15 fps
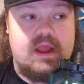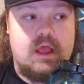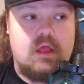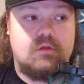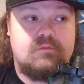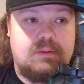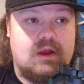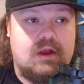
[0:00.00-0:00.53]

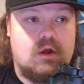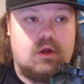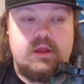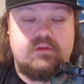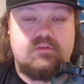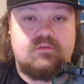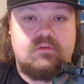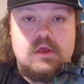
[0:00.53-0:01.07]
Hell's
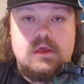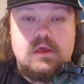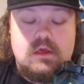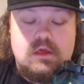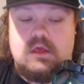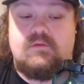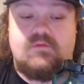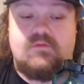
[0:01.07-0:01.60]
Paradise,
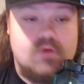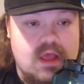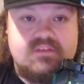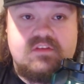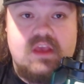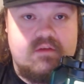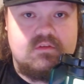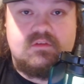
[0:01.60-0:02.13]
if you
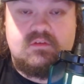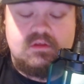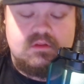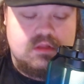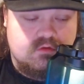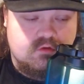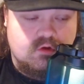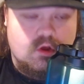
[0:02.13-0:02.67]
guys haven't seen
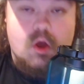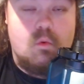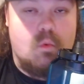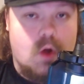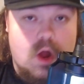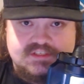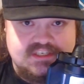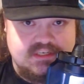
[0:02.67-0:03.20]
this, go
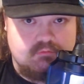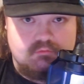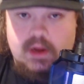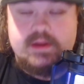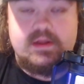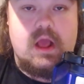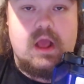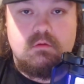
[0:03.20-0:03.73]
watch it
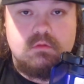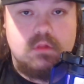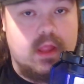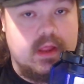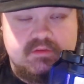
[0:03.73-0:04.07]
right now, like